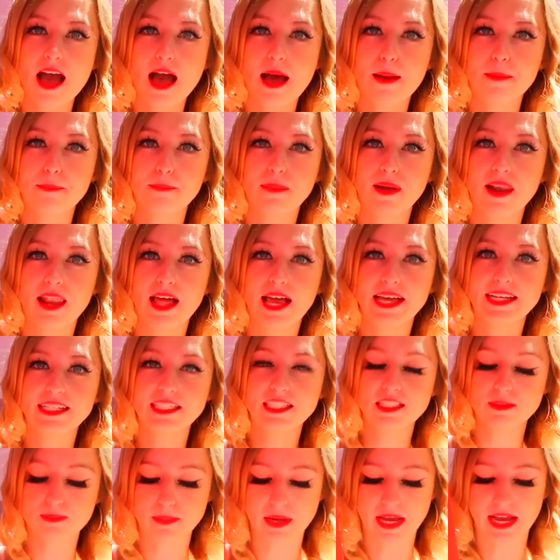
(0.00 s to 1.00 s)
a
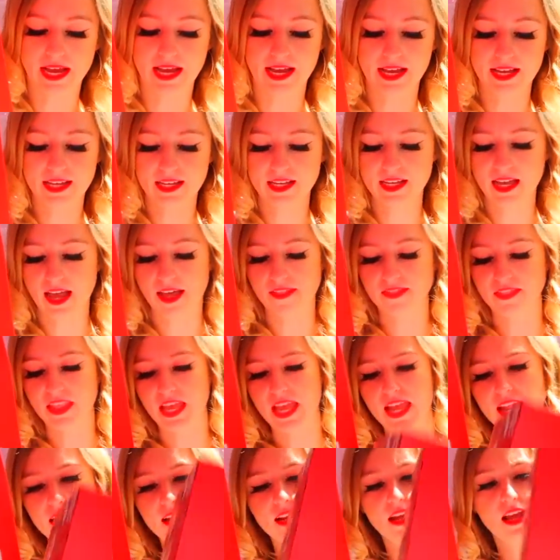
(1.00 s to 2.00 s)
blind bag, and
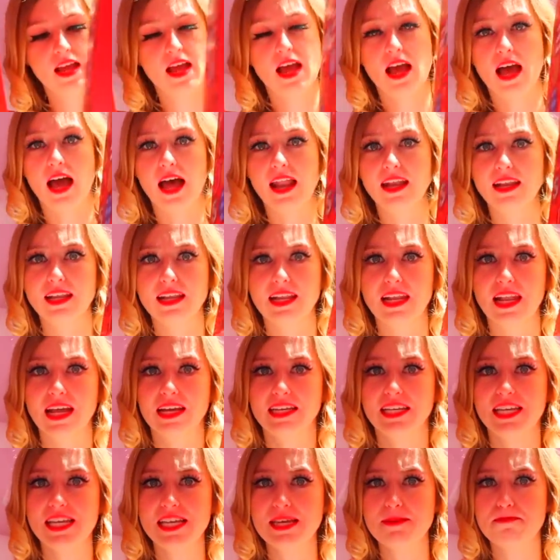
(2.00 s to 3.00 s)
then a
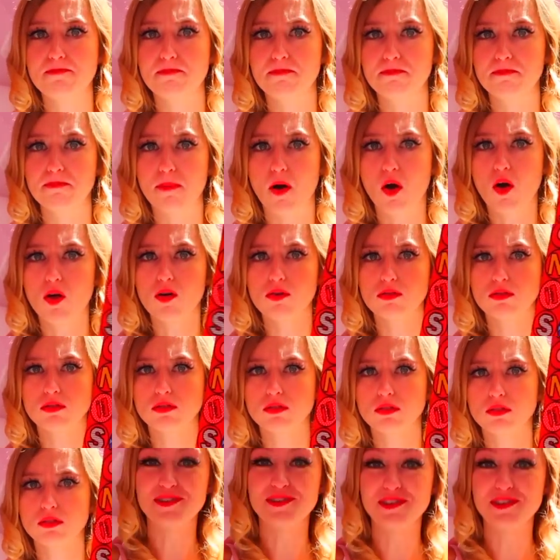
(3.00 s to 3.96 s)
lucky box.